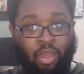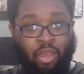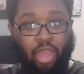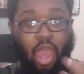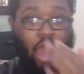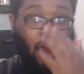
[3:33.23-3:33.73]

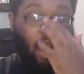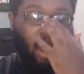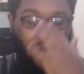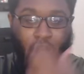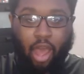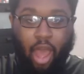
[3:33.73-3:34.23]
yeah,
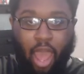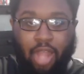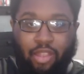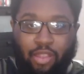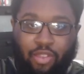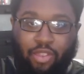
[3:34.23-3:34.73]
uh, I
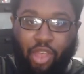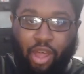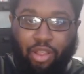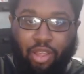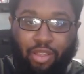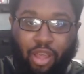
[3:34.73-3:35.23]
had to
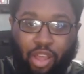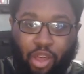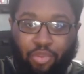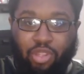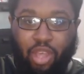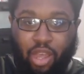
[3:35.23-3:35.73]
sell it a
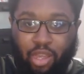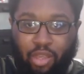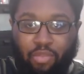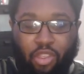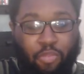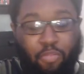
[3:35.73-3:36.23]
couple
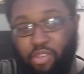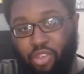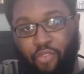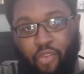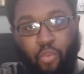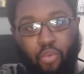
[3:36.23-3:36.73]
times,
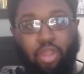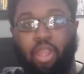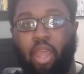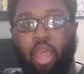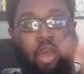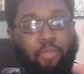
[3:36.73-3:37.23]
especially if I wanted
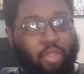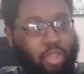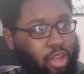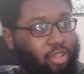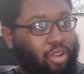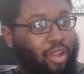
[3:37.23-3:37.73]
to get a
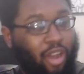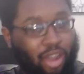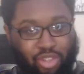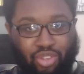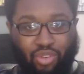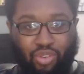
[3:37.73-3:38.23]
particular
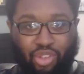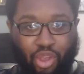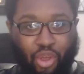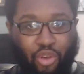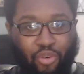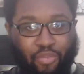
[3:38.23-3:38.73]
console.
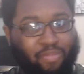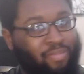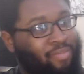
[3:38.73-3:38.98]
So